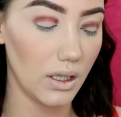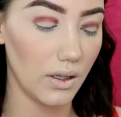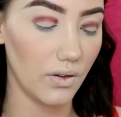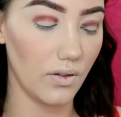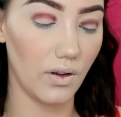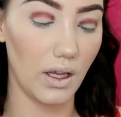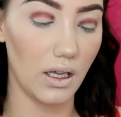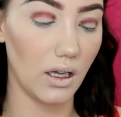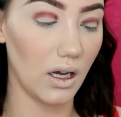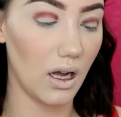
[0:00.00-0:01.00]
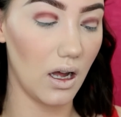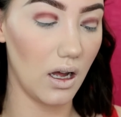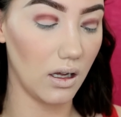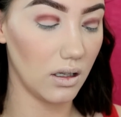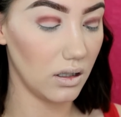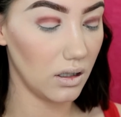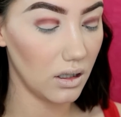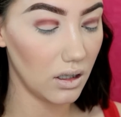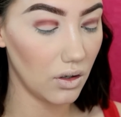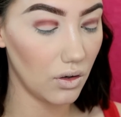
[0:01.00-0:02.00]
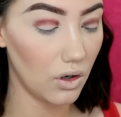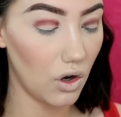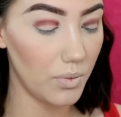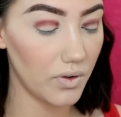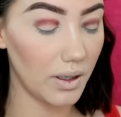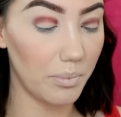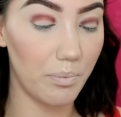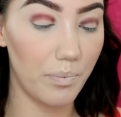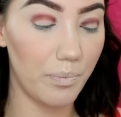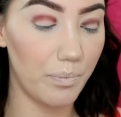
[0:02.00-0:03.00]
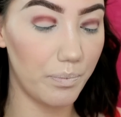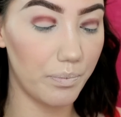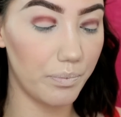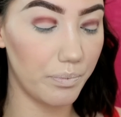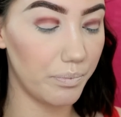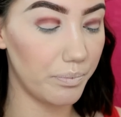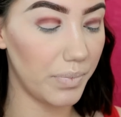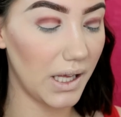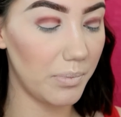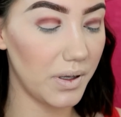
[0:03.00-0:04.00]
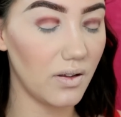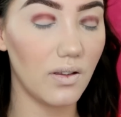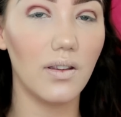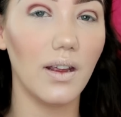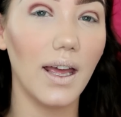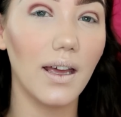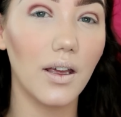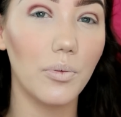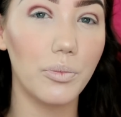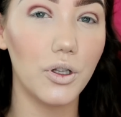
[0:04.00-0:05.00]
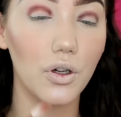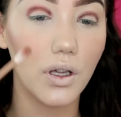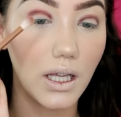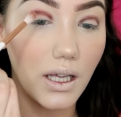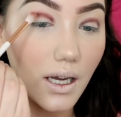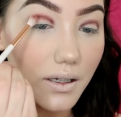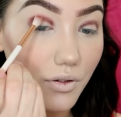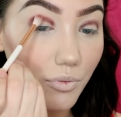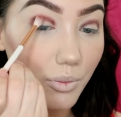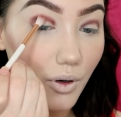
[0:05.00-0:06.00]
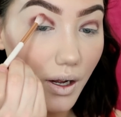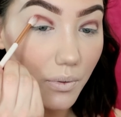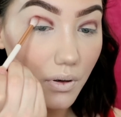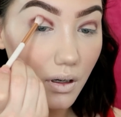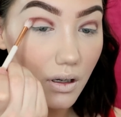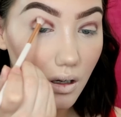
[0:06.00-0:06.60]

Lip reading: This is like a, almost like baby sick, pukey kind of brown.